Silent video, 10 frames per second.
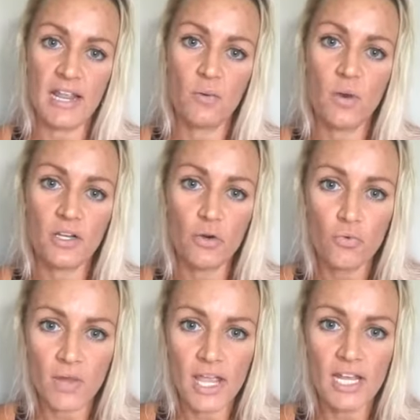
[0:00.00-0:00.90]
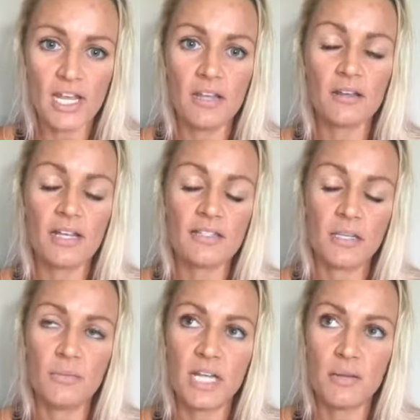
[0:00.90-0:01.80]
And when you're ready, and
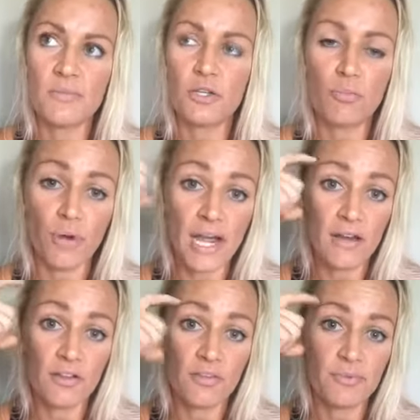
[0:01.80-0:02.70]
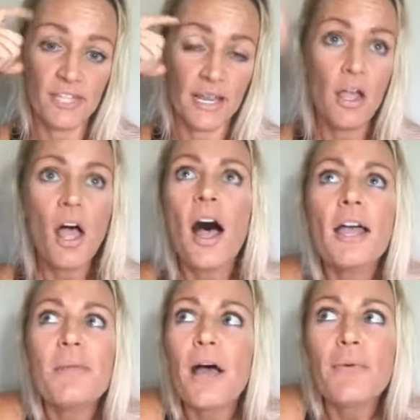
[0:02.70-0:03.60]
sometimes your brain will say,
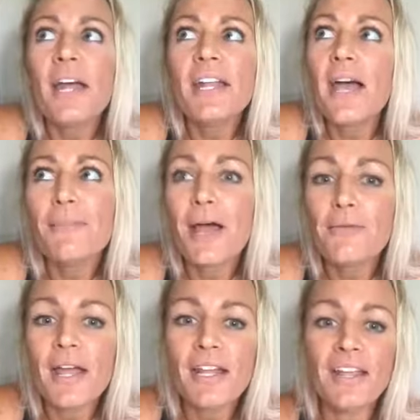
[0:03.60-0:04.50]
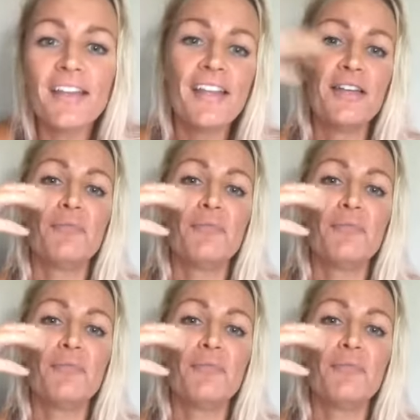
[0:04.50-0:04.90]
I'm not ready.